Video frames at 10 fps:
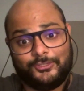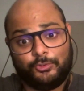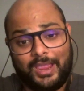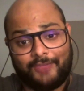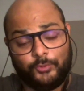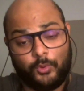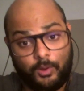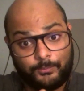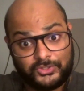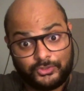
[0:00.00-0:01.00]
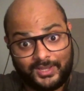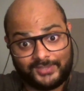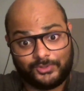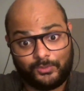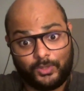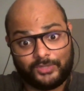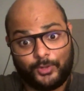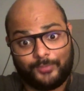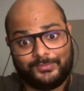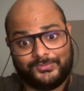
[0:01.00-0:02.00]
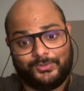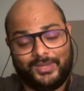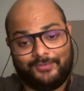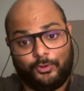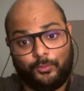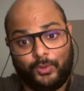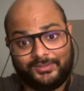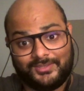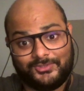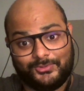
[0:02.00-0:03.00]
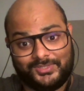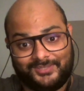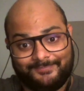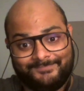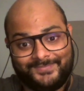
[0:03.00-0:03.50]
You have to opportunize on what problems you have or what things you see